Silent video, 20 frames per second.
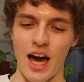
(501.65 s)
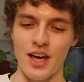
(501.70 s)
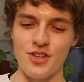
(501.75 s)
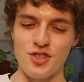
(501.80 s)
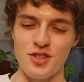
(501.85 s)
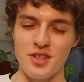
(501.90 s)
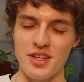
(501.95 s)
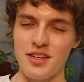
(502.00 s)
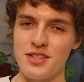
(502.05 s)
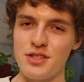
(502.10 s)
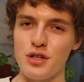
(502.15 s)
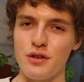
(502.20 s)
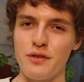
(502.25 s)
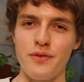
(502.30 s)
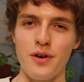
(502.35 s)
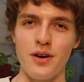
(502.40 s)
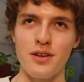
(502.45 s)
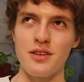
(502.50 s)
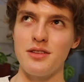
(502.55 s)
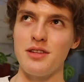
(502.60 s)
I just think it's so
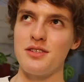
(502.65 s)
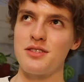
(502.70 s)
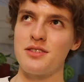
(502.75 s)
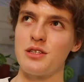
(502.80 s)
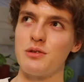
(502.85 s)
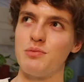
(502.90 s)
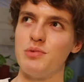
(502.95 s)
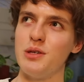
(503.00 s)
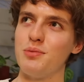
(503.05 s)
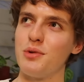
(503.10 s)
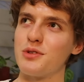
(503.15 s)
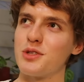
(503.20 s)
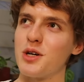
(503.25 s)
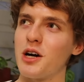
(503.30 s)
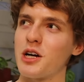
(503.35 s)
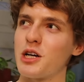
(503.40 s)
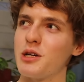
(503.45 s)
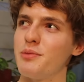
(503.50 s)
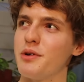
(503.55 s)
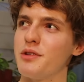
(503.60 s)
fun to listen to people
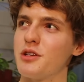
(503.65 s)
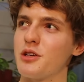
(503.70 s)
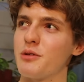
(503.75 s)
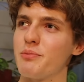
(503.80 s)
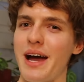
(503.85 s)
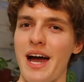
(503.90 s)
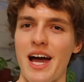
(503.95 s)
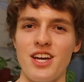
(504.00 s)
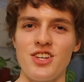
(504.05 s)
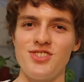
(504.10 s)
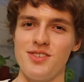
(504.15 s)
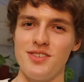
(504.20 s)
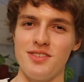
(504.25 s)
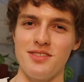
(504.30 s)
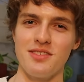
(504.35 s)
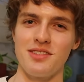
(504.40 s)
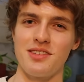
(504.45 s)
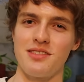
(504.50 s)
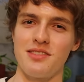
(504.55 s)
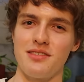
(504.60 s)
talk about their
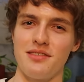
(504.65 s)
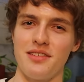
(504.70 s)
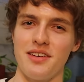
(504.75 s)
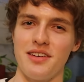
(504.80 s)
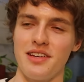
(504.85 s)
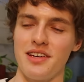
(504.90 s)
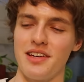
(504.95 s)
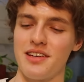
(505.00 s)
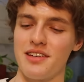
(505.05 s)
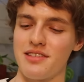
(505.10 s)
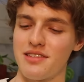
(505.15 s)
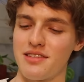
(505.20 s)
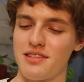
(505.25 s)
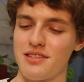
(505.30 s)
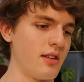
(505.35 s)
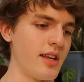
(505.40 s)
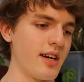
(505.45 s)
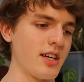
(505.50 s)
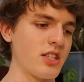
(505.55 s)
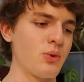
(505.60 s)
passions, I guess.
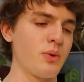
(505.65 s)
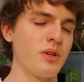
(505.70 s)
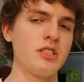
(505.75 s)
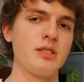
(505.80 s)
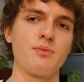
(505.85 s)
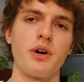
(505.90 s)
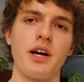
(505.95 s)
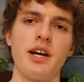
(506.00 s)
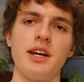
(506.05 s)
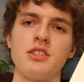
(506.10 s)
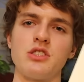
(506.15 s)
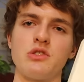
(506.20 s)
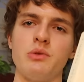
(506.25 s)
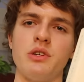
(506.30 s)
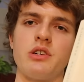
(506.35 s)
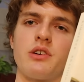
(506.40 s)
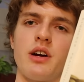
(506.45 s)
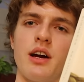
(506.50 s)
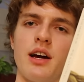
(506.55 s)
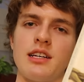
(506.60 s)
The next one is Braiding
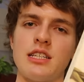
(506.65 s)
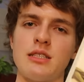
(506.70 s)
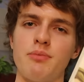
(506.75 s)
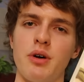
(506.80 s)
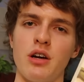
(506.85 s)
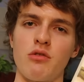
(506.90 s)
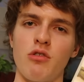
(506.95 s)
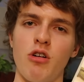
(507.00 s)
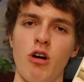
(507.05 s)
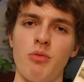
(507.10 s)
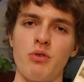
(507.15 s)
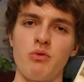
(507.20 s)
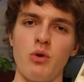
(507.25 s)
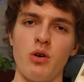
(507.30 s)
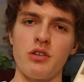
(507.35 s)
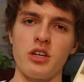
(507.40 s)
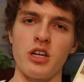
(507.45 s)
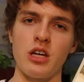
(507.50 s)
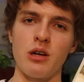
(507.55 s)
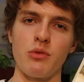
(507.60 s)
Sweetgrass by Robin
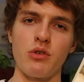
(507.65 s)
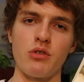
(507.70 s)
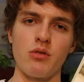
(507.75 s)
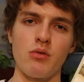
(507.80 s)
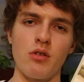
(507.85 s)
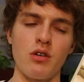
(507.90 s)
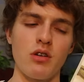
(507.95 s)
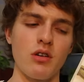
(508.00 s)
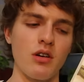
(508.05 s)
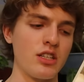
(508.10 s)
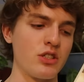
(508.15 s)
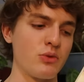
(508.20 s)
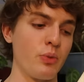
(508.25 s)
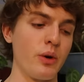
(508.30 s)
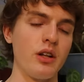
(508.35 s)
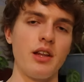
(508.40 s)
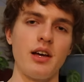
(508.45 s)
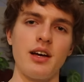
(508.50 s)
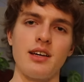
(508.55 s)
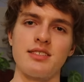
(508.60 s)
Wall Kimmerer, as
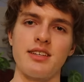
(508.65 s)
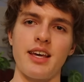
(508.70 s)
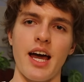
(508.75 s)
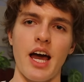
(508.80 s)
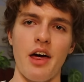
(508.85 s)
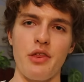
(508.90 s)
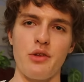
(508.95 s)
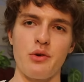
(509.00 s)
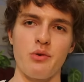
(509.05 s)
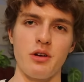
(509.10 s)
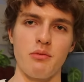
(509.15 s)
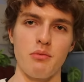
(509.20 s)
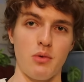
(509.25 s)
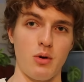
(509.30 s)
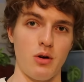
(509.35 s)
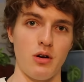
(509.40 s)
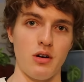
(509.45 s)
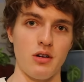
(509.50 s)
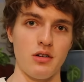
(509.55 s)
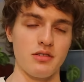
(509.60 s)
well as Gathering
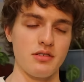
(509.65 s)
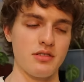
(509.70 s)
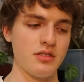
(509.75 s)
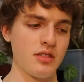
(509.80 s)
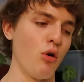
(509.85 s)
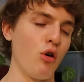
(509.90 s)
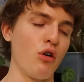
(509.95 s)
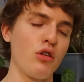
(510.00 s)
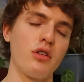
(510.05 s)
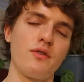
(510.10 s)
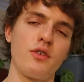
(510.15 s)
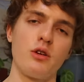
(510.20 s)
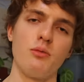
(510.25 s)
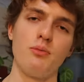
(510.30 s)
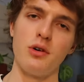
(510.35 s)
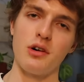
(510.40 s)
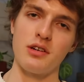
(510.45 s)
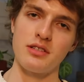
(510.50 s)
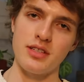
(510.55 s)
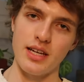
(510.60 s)
Moss. Both of her
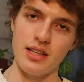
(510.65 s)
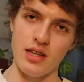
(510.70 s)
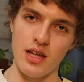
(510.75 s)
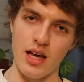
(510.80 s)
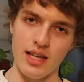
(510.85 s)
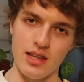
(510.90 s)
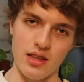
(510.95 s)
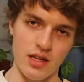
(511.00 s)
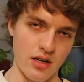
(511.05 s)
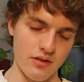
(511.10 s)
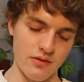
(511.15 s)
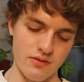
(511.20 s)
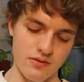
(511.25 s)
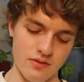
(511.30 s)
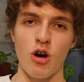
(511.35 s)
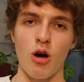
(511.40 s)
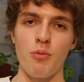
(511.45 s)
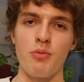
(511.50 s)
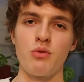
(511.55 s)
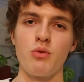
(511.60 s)
books I, I love.
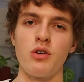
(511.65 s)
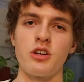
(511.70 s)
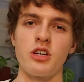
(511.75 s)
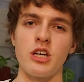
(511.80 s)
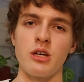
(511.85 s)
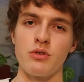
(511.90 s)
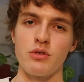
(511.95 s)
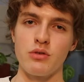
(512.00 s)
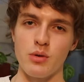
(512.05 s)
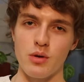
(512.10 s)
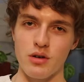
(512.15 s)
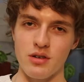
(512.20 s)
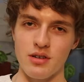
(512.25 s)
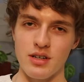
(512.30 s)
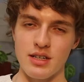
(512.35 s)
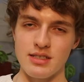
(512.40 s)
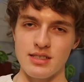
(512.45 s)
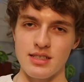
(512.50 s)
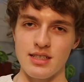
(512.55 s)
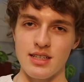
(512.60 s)
Robin Wall Kimmerer
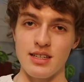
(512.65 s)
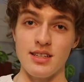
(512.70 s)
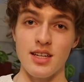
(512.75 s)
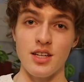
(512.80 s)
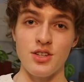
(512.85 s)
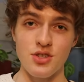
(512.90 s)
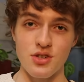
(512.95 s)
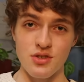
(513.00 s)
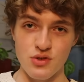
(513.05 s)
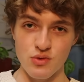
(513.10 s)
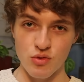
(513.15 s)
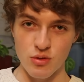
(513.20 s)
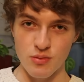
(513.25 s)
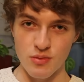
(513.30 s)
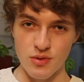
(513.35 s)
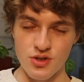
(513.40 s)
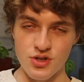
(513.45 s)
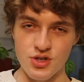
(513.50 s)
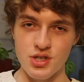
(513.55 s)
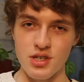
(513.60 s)
is an indigenous woman
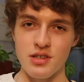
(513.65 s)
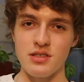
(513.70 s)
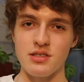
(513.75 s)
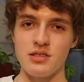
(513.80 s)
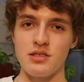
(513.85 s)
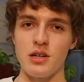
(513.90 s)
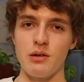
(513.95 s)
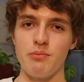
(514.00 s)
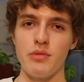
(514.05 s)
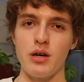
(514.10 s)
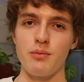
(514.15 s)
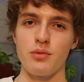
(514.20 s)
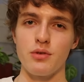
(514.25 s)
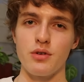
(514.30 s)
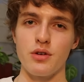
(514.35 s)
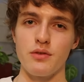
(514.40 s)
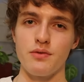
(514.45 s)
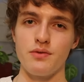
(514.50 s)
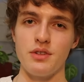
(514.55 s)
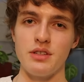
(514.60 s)
woman. She is a member
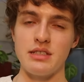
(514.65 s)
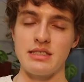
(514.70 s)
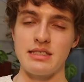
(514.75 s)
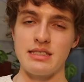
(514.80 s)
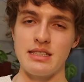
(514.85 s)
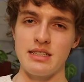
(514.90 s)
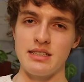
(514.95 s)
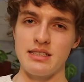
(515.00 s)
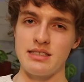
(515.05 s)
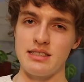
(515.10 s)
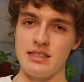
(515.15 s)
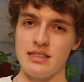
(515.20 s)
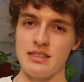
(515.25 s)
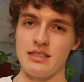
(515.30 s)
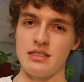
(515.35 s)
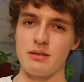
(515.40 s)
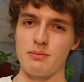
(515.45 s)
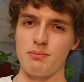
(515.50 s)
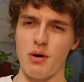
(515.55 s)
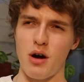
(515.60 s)
of the
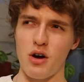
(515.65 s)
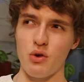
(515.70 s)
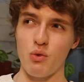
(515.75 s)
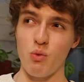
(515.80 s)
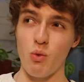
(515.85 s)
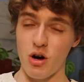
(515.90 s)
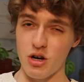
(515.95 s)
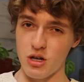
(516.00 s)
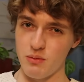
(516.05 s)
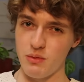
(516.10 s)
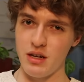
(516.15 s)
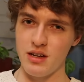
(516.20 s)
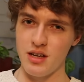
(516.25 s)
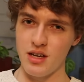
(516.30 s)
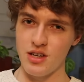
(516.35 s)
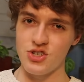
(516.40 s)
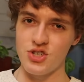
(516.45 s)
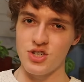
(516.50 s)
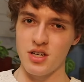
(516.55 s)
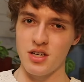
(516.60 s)
Citizen Potawatomi
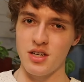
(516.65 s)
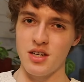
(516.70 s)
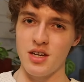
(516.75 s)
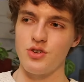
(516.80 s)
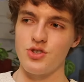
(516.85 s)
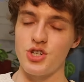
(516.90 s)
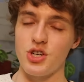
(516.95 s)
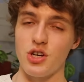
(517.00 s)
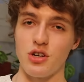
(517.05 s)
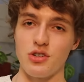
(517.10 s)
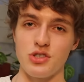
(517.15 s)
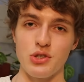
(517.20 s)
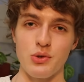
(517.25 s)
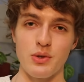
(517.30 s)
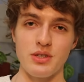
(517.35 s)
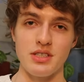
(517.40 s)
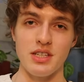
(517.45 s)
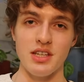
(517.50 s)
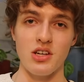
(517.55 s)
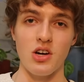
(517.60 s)
Nation. She also
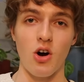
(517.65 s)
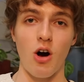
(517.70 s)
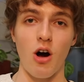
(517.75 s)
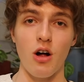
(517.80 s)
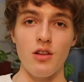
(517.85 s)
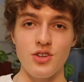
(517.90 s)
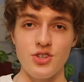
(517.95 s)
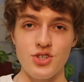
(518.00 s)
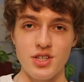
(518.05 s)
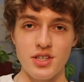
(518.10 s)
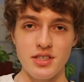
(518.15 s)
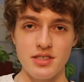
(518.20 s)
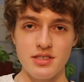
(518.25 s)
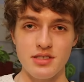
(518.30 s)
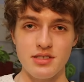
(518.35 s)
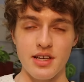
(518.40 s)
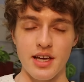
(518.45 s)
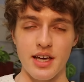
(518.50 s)
is an ecologist